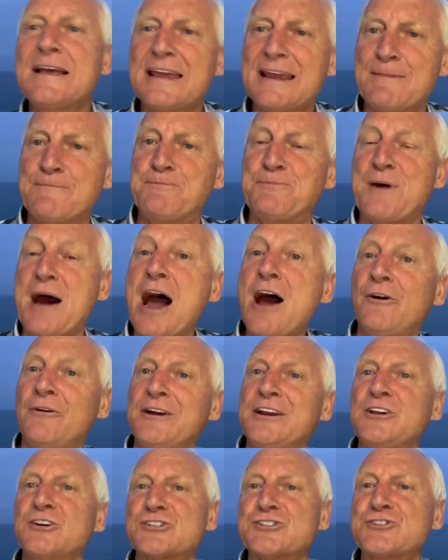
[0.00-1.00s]

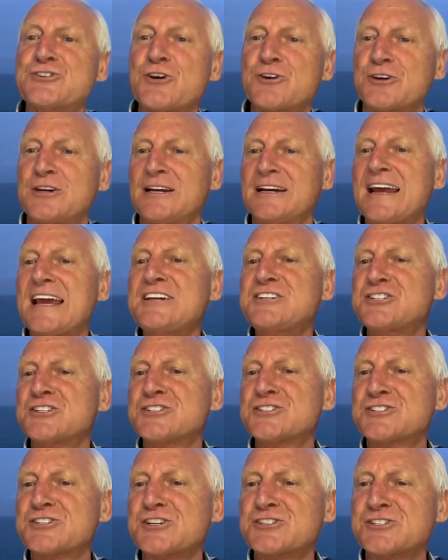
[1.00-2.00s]
empowering your
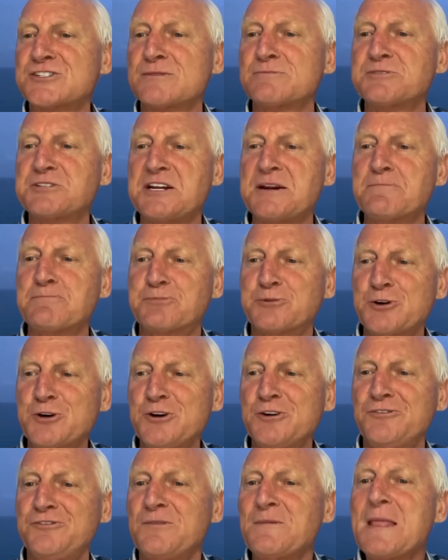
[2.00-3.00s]
circulation system to
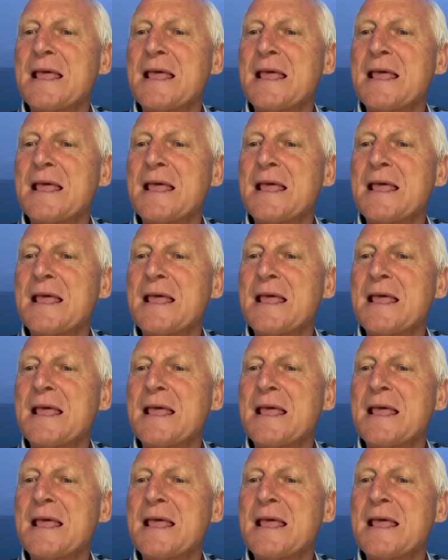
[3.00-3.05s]
improve.